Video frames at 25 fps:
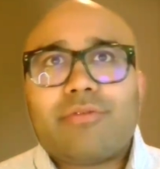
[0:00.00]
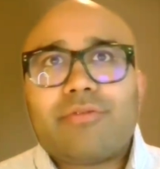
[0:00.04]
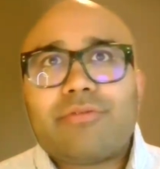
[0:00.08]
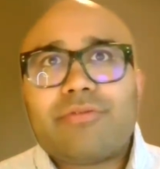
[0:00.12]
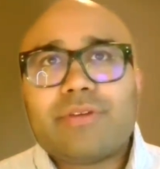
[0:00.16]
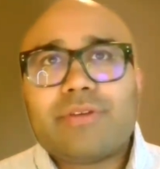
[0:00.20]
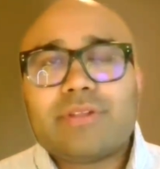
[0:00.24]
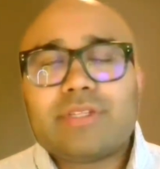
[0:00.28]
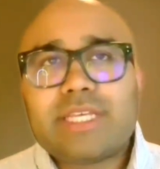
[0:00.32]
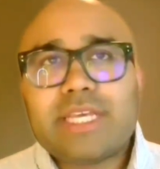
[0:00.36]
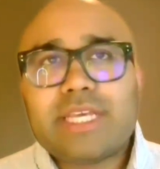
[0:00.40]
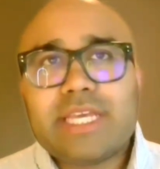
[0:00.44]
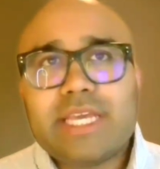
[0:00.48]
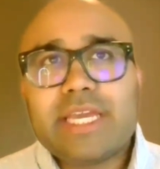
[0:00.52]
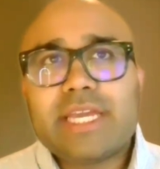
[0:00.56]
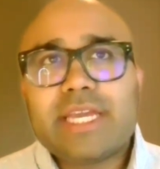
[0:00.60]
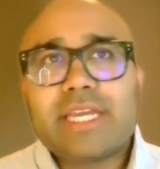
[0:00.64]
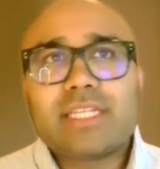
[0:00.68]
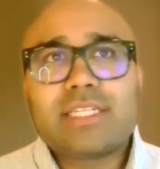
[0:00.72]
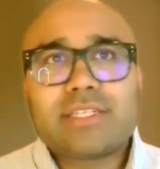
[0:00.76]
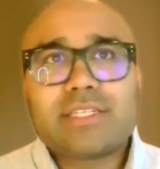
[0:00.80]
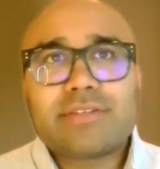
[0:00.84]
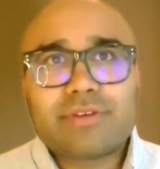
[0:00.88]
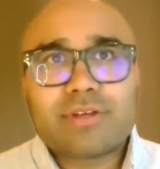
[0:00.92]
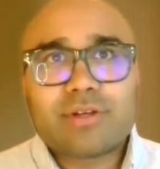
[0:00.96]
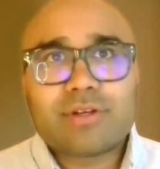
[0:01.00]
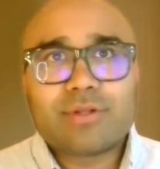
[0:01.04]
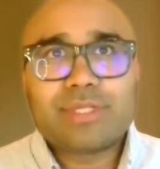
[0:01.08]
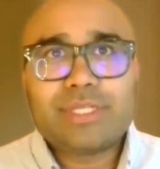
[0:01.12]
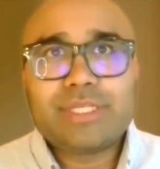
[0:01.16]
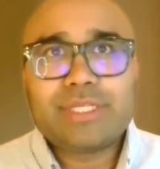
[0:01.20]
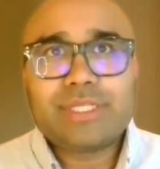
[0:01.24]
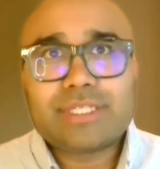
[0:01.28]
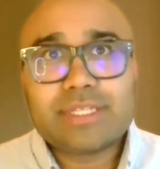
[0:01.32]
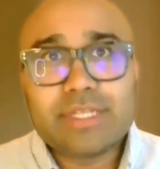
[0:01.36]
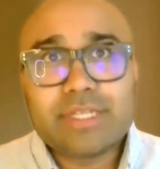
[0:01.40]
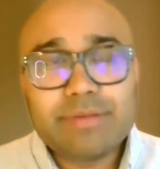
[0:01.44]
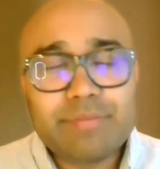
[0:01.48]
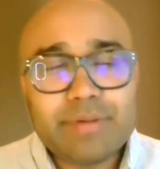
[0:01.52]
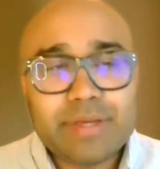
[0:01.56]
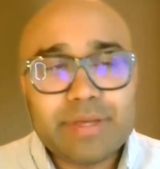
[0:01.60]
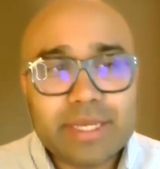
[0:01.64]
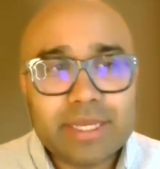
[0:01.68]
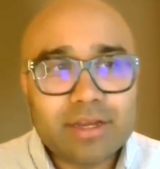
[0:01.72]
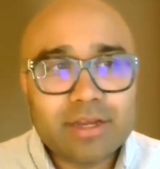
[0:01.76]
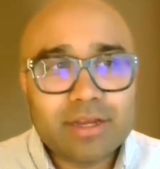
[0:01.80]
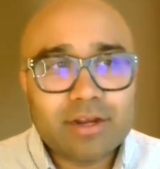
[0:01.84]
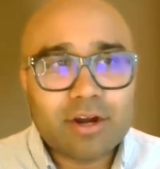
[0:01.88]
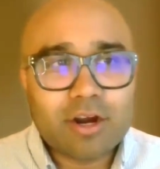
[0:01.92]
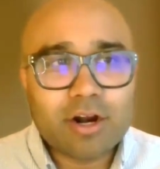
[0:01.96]
fatigue and difficulty
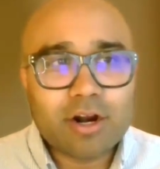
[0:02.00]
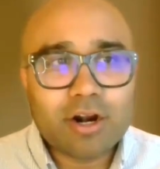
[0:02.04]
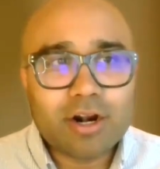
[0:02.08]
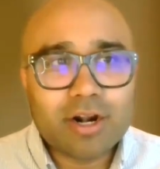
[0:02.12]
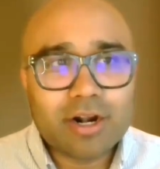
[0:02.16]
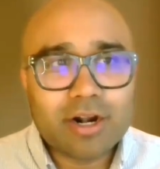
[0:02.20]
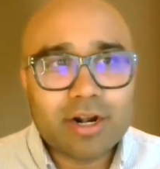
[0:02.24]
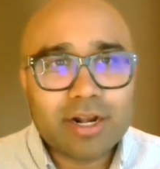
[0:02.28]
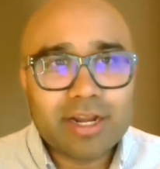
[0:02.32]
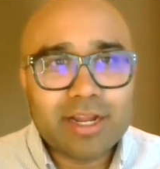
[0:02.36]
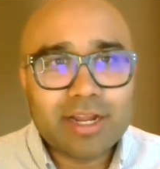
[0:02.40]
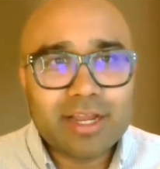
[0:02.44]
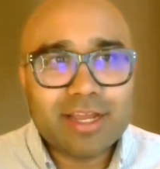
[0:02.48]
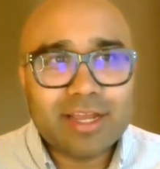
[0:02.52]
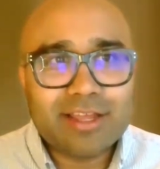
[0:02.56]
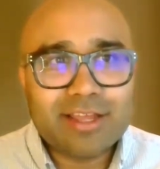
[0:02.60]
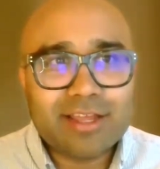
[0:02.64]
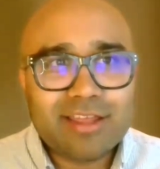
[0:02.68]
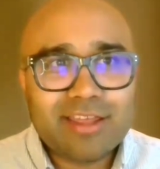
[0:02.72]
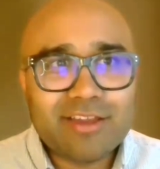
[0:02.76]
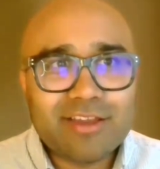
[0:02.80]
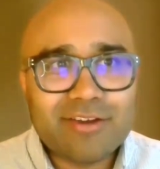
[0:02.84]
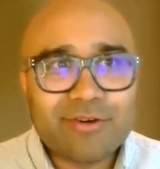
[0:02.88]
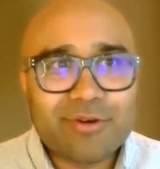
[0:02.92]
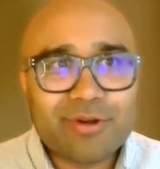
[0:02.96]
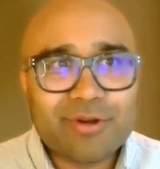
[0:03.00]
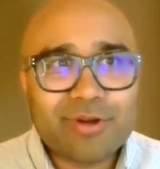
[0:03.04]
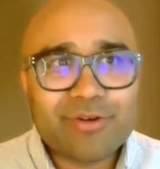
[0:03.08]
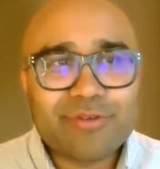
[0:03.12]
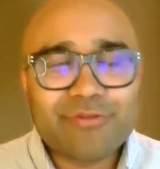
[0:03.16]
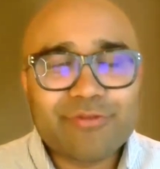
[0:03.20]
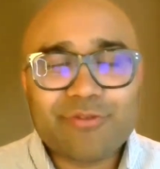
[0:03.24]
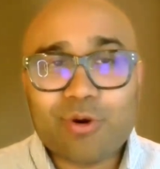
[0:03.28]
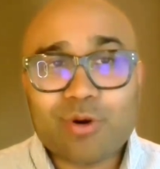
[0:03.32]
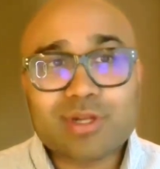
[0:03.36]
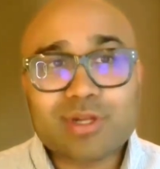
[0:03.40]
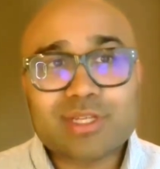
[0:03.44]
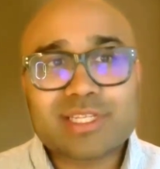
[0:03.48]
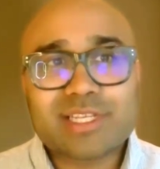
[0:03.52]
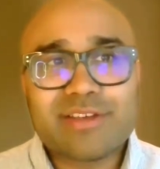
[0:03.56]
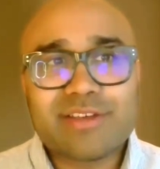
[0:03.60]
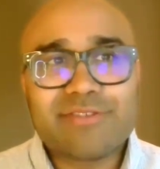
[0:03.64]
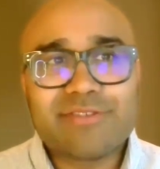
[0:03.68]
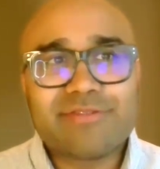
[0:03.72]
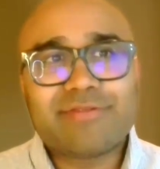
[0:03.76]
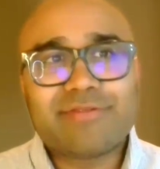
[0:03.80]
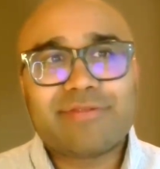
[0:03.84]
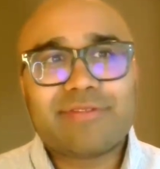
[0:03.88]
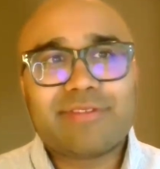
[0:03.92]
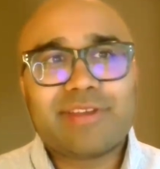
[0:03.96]
sleeping are, of course,
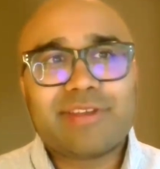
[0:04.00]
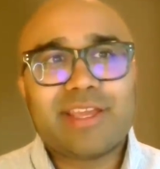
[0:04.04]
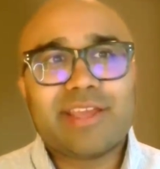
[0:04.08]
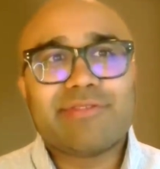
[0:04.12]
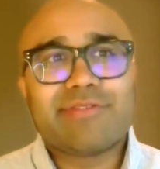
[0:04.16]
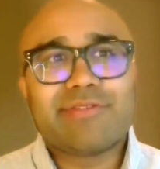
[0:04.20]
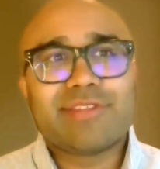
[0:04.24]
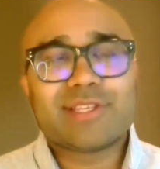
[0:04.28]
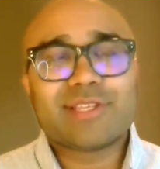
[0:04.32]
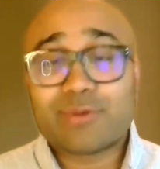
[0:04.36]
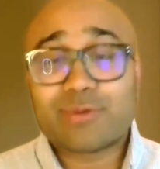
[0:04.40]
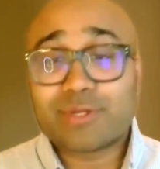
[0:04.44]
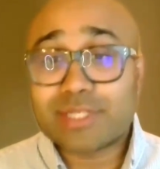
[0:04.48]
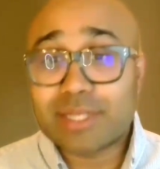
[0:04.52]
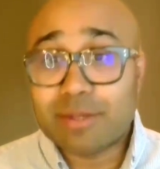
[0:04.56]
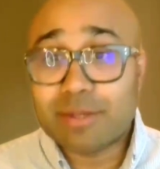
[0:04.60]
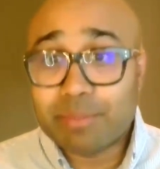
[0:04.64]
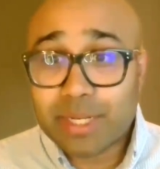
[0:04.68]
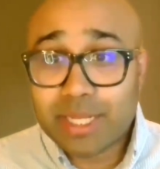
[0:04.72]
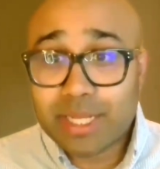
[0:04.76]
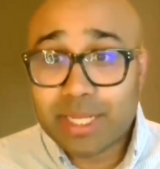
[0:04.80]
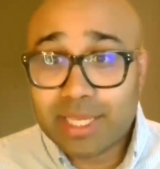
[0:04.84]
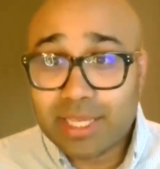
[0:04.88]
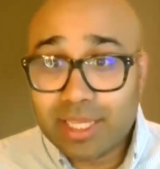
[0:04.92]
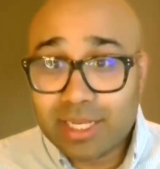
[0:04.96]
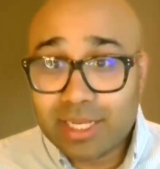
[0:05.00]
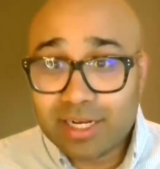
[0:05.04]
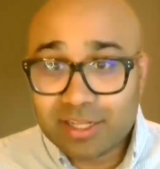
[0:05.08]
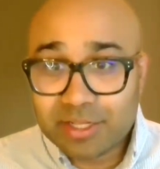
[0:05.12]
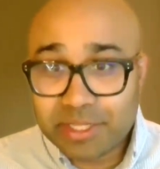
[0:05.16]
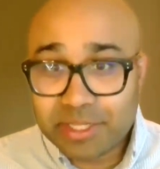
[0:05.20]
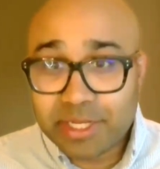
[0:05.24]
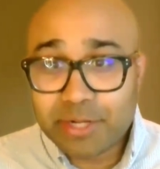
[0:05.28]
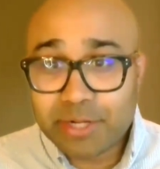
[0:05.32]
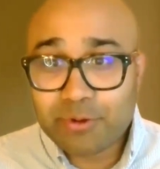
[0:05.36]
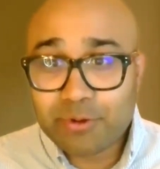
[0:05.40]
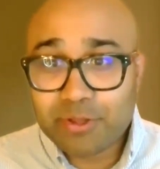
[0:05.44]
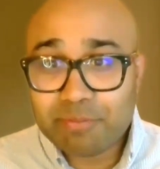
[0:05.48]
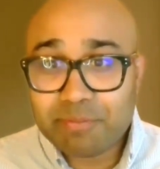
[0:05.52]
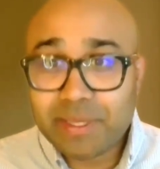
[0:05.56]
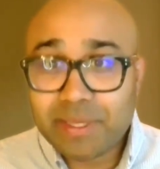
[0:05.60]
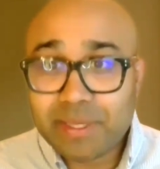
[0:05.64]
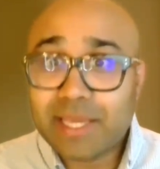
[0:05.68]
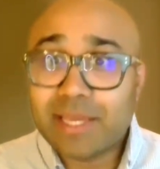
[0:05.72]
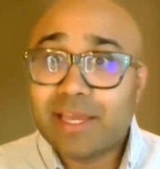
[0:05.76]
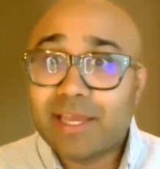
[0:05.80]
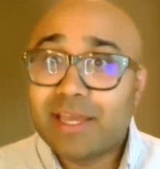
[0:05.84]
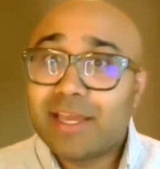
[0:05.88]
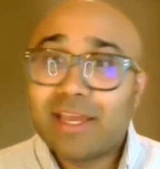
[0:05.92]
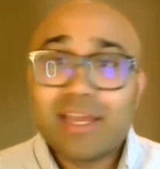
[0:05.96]
if this were somebody in clinic with
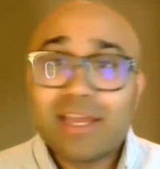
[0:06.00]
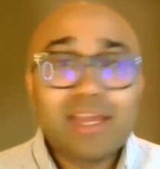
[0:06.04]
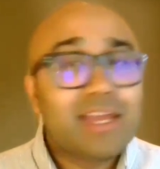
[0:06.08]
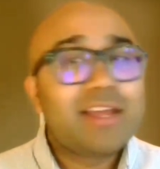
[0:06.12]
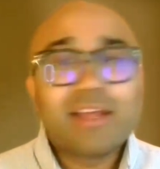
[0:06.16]
me,